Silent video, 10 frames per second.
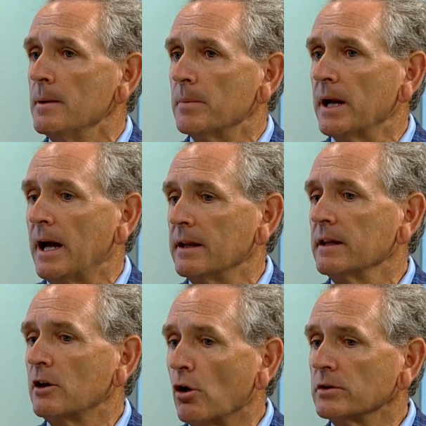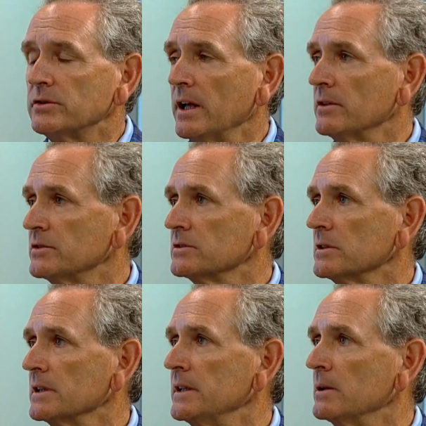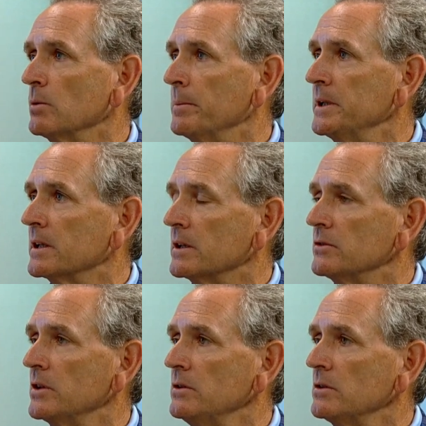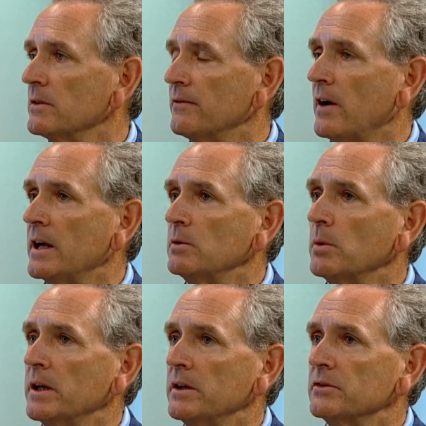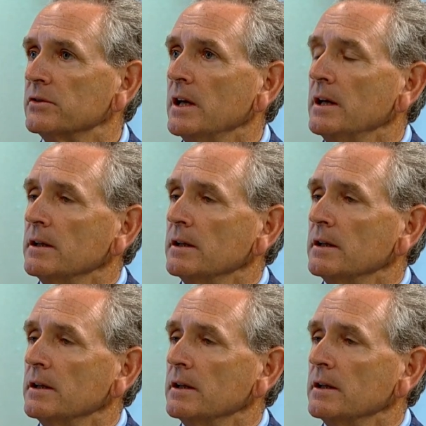But I think our challenge as a league will be to continue to find ways